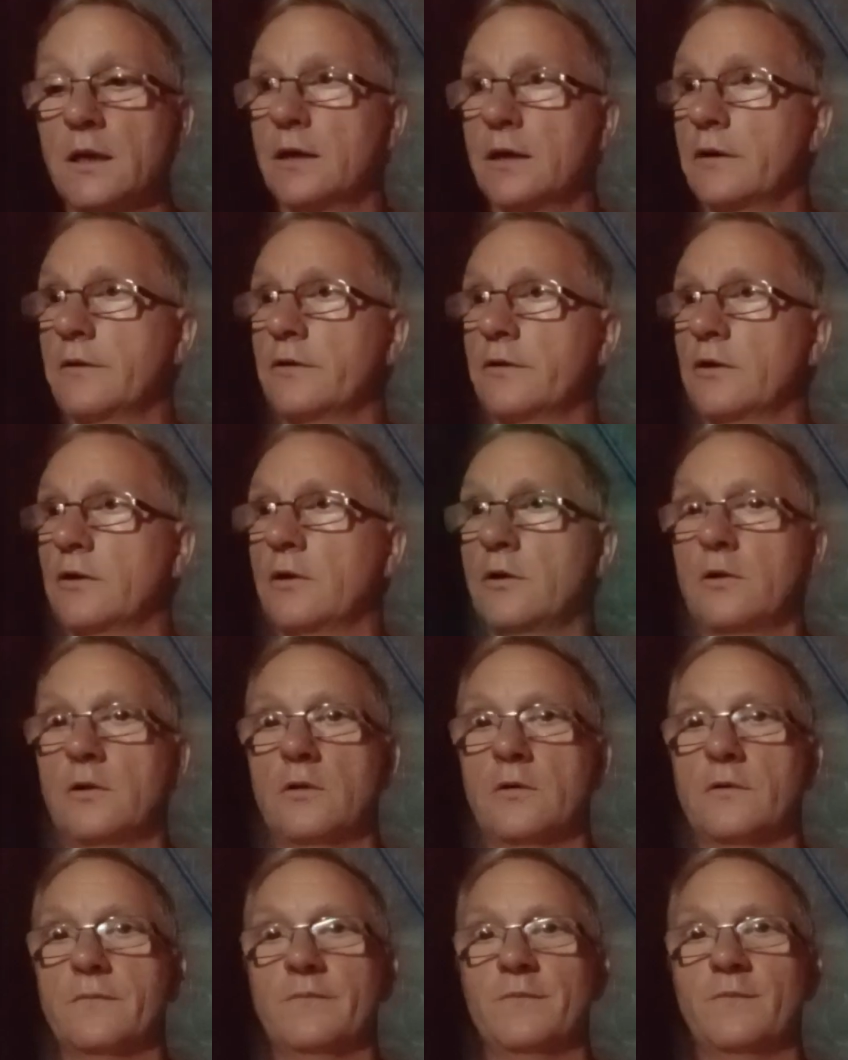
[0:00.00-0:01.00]
You
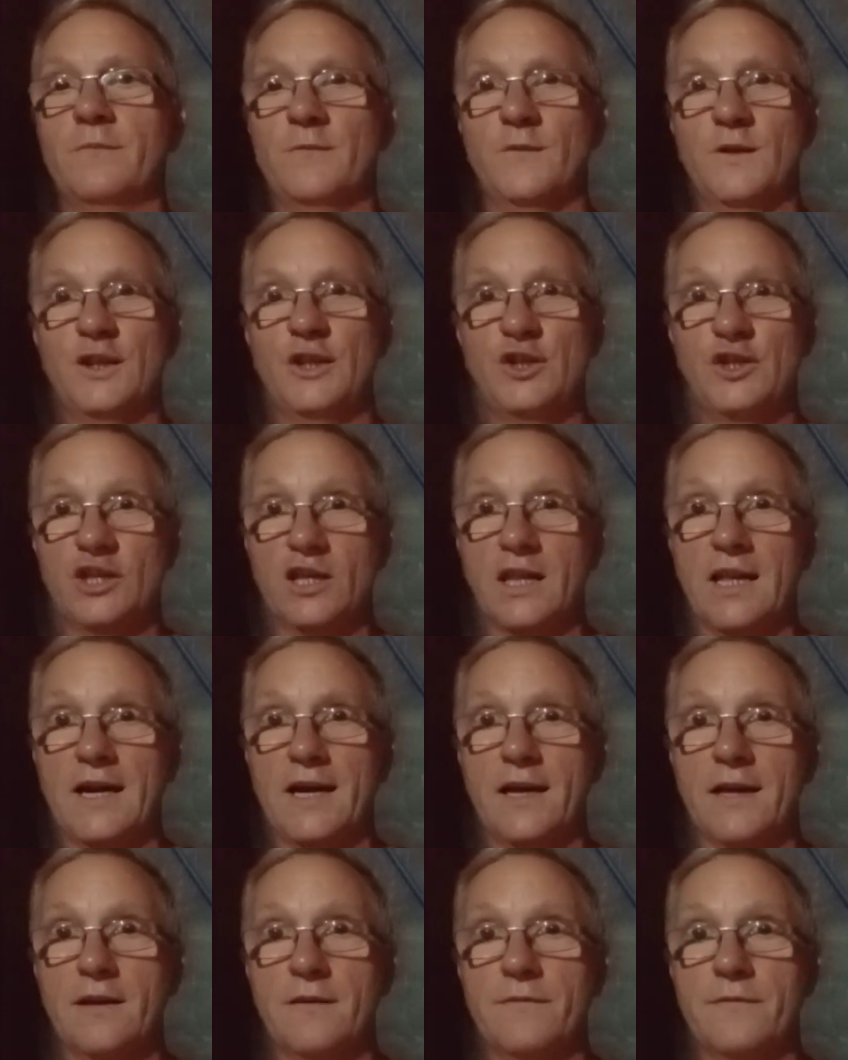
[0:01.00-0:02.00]
know, it's your
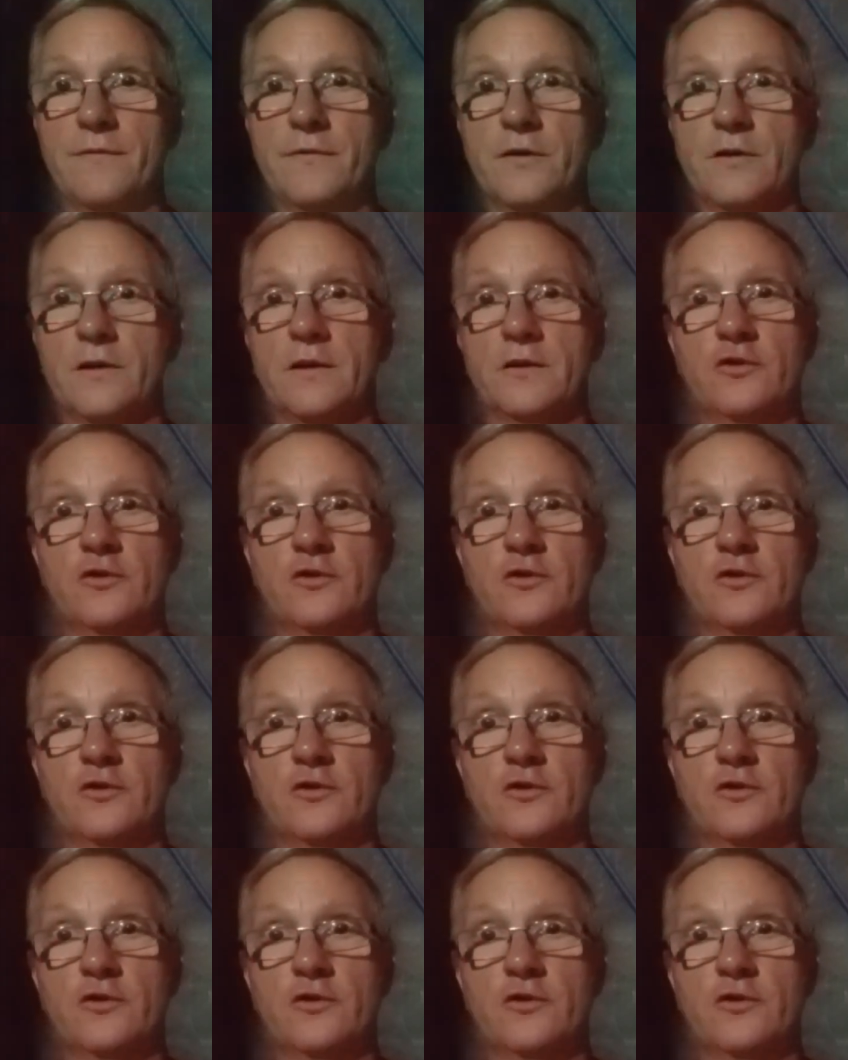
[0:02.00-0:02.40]
life.